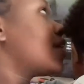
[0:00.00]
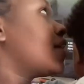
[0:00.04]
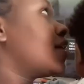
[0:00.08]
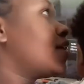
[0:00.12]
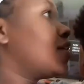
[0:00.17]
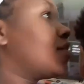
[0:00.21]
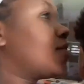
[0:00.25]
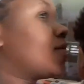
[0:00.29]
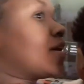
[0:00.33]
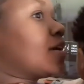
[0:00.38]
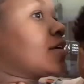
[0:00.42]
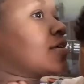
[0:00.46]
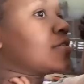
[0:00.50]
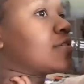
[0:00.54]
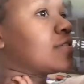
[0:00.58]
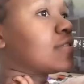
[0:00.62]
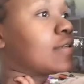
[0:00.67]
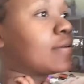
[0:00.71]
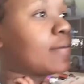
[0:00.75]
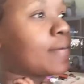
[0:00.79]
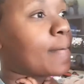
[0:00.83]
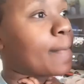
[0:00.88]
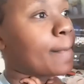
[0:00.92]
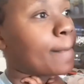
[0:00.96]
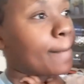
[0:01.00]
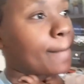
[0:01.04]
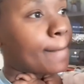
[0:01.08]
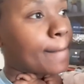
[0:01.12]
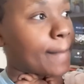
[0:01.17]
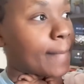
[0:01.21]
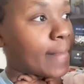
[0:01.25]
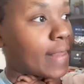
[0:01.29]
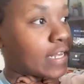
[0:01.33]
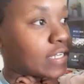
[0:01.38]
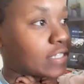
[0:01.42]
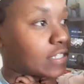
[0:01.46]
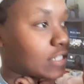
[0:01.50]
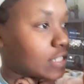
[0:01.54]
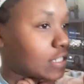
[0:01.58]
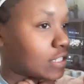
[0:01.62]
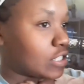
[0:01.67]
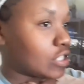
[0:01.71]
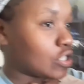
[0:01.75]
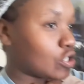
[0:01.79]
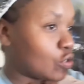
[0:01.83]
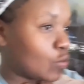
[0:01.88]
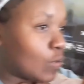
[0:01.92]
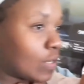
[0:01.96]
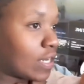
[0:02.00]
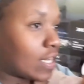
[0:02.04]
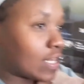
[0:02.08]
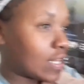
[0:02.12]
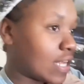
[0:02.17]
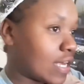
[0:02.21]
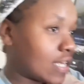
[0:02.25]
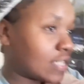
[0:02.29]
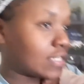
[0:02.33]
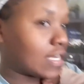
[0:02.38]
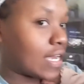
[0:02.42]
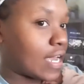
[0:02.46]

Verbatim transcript: anyways, let's get to doing the things I